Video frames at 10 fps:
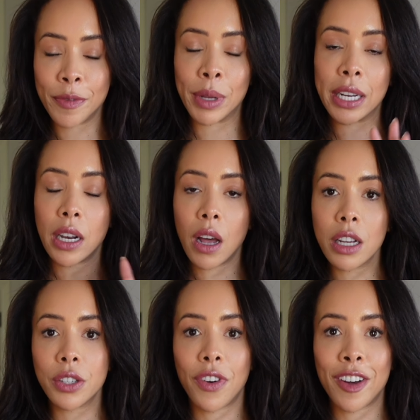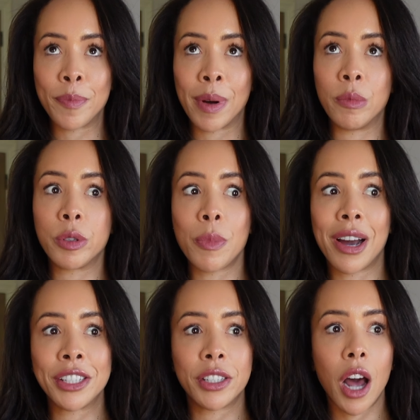But in the last 5 months,
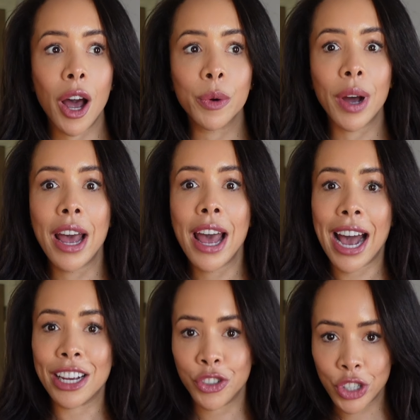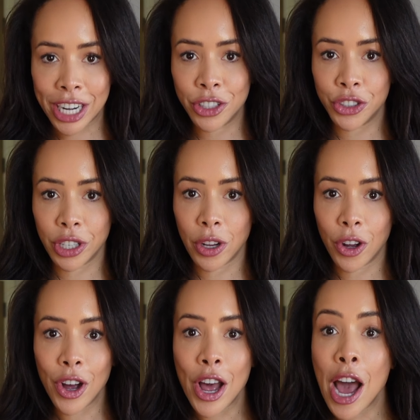my style has changed a
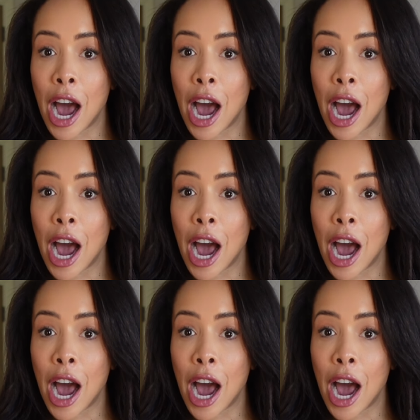lot.